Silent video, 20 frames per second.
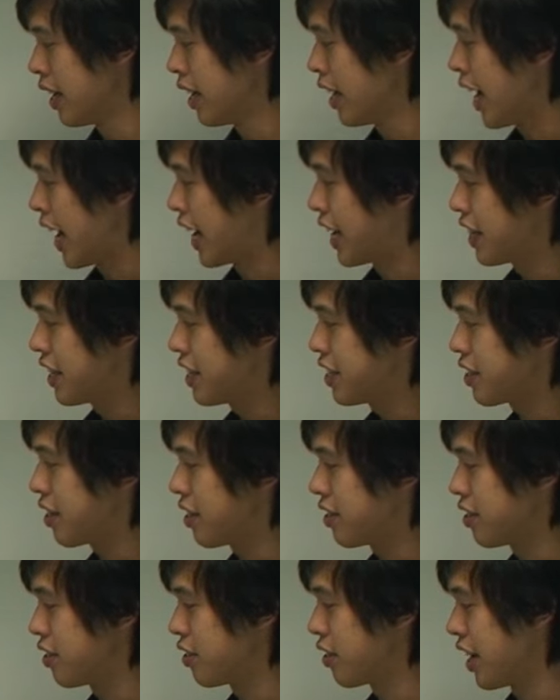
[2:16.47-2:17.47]
And at this
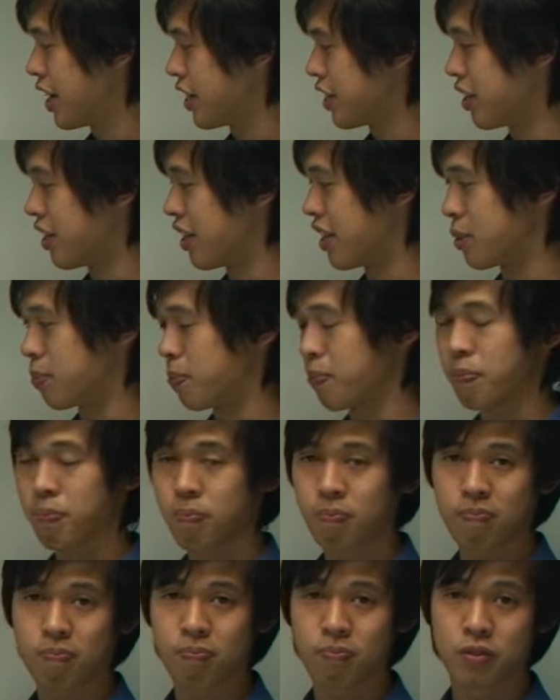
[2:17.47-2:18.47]
concentration there's
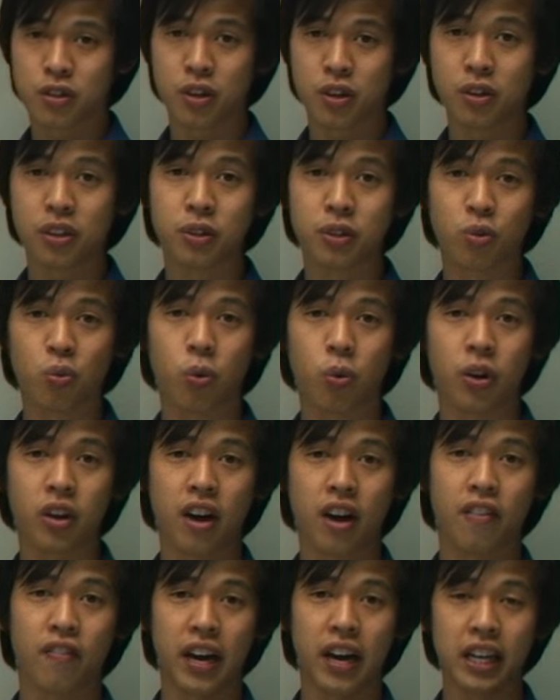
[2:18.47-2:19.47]
so little water
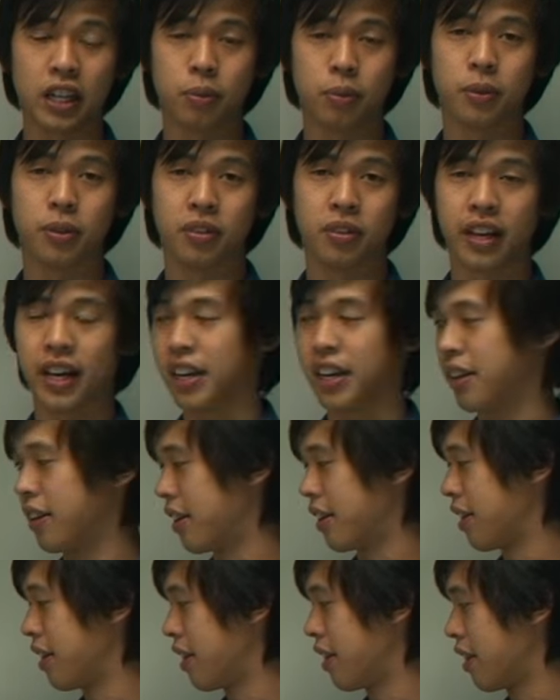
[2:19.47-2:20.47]
available that
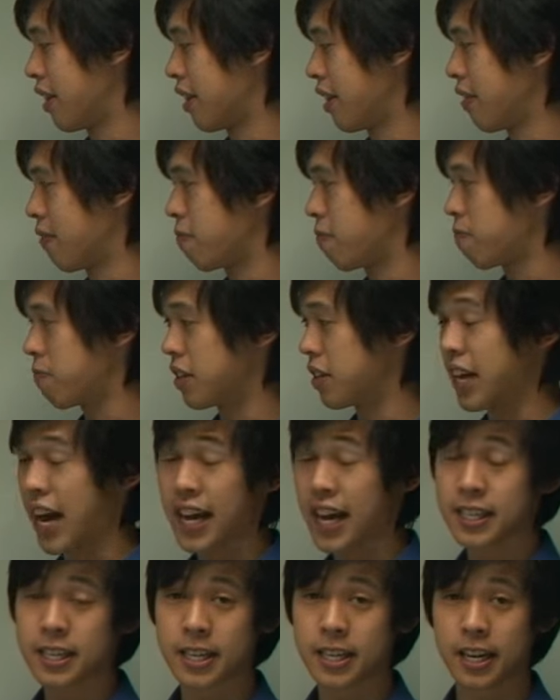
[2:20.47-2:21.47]
the
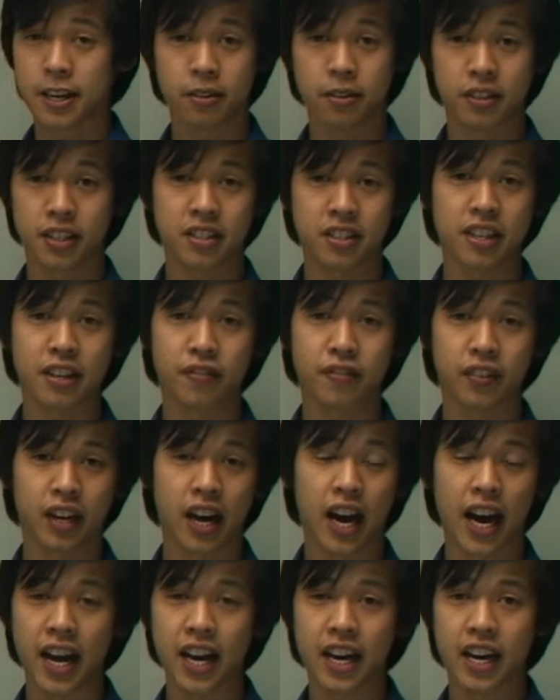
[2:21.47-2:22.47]
acid doesn't even
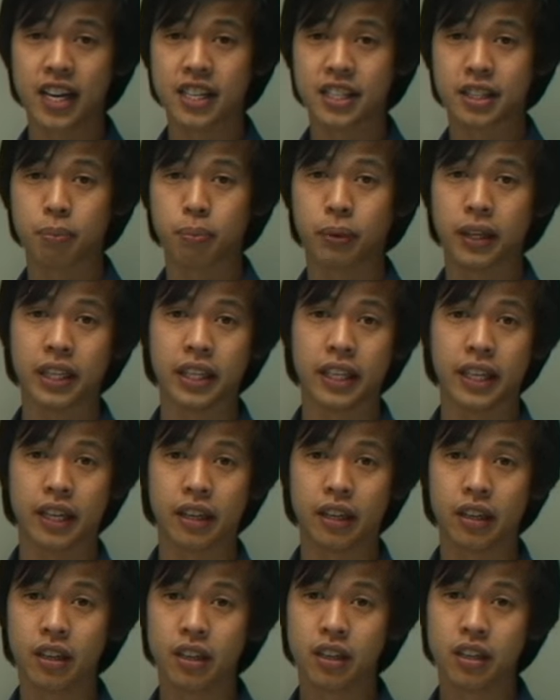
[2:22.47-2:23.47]
ionize completely,
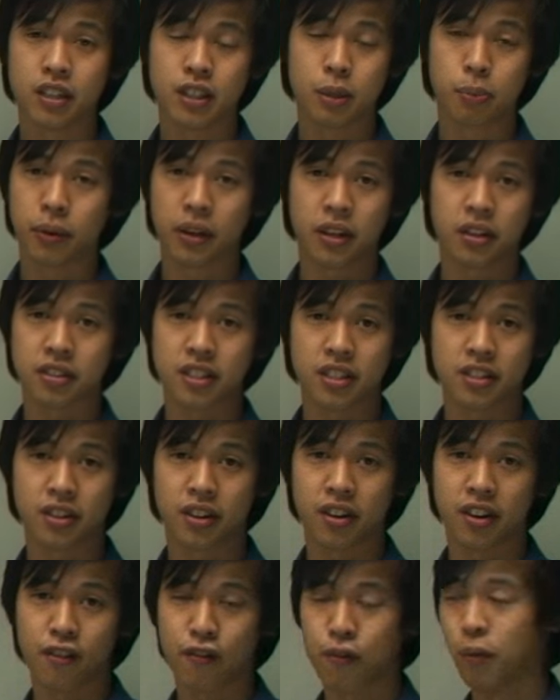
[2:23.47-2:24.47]
simply because there's not
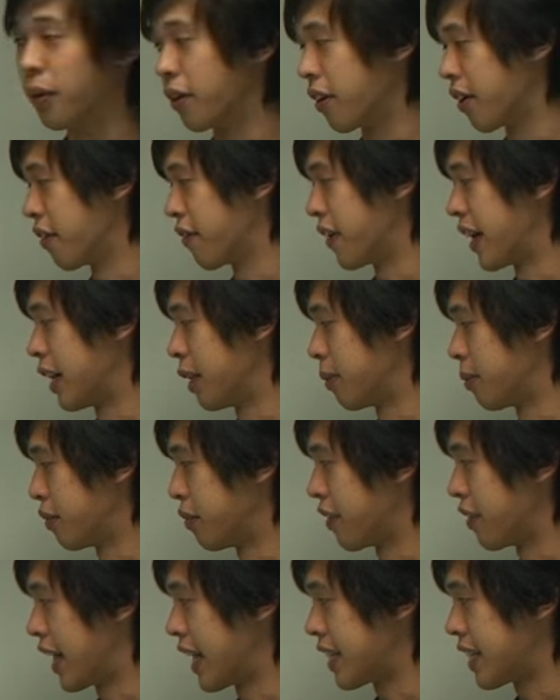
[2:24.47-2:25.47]
enough water available
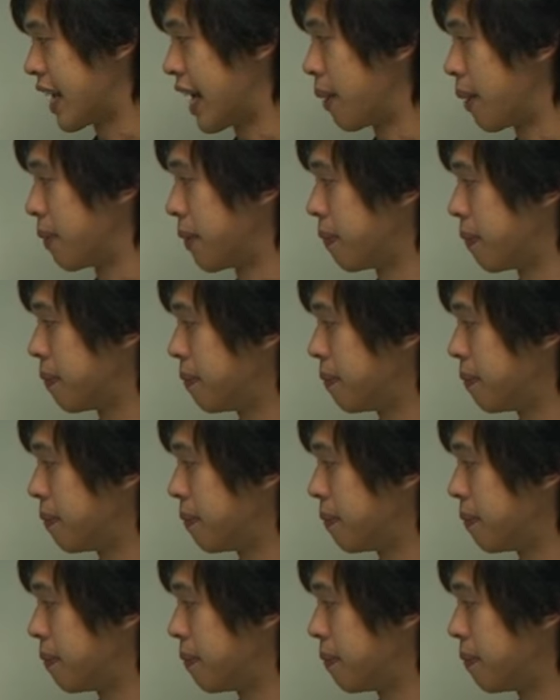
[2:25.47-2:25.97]
for that to happen.